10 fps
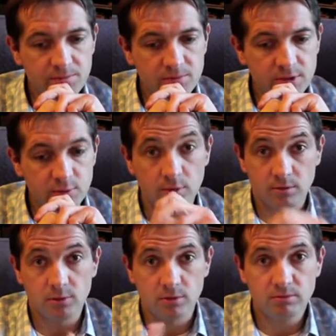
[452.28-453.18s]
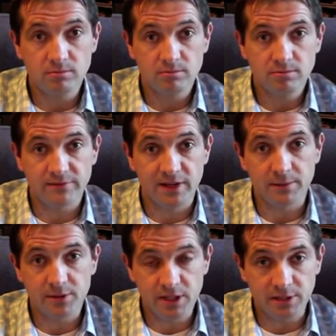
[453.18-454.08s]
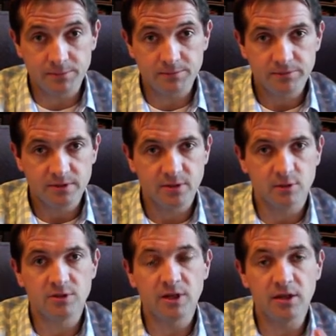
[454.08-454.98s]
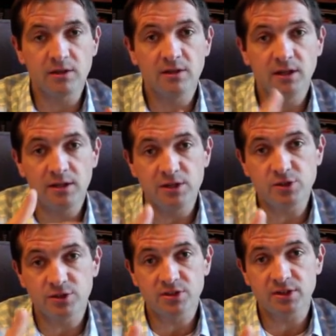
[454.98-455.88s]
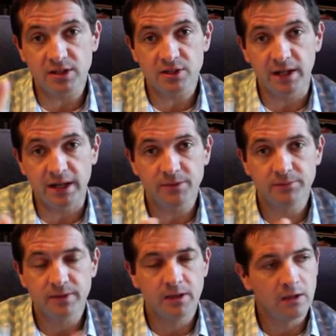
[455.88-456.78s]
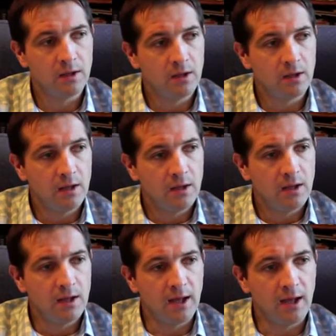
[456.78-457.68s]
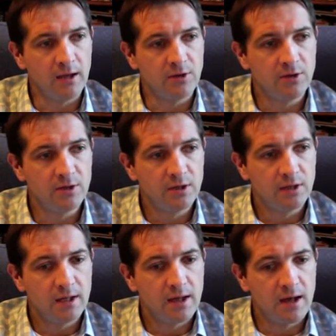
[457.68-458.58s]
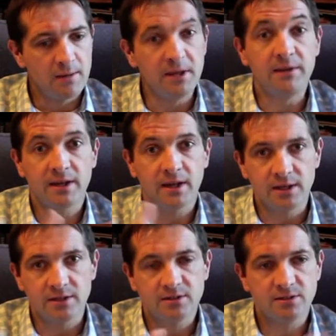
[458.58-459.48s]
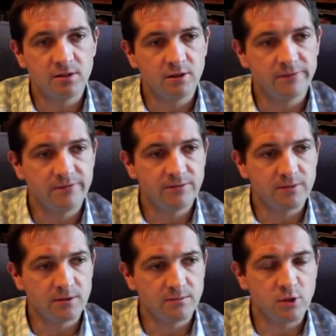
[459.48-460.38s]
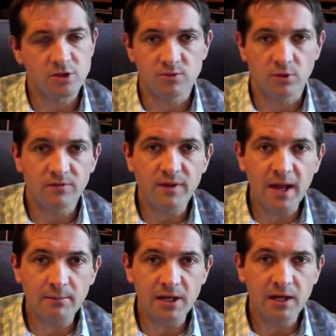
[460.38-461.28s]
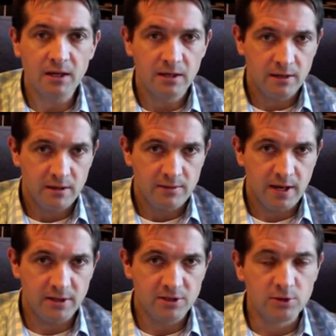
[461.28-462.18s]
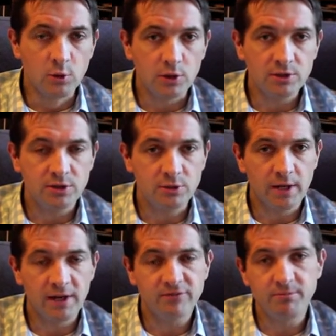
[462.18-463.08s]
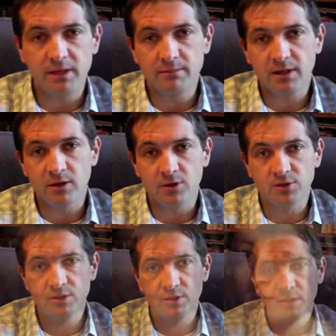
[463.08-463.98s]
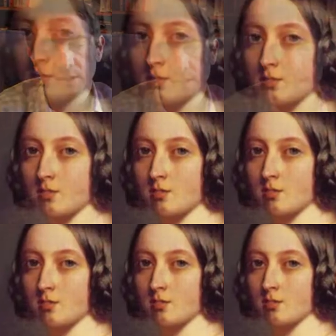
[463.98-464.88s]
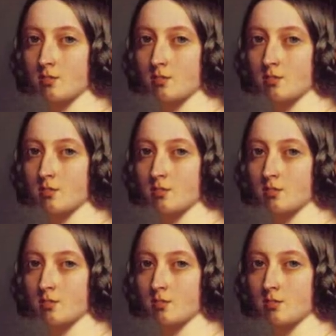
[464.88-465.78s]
you'll develop the disease. So certain conditions are sex-linked. And in the case of the Russian royal family, that is thought to have been because Queen Victoria